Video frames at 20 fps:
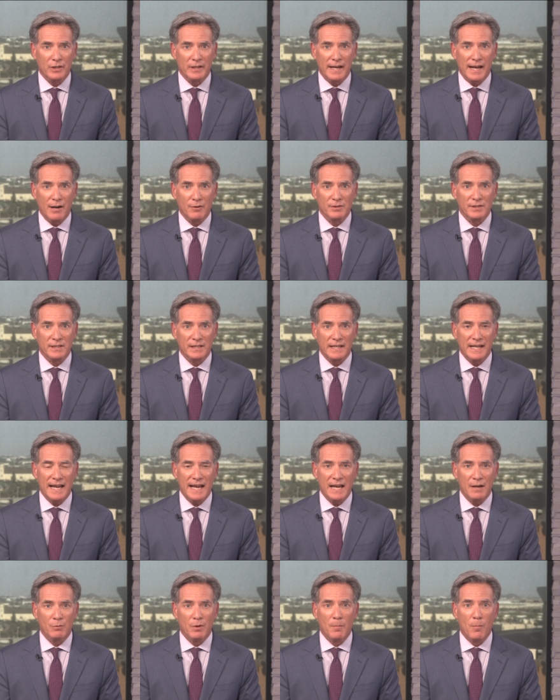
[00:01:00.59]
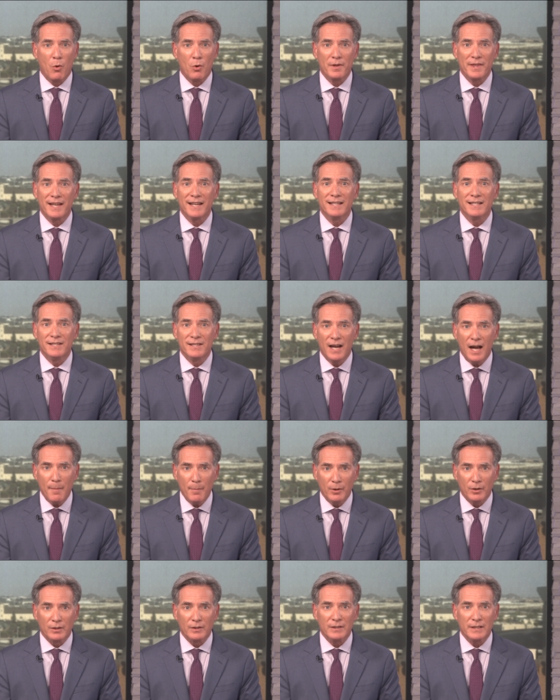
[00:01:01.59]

announced today will more than double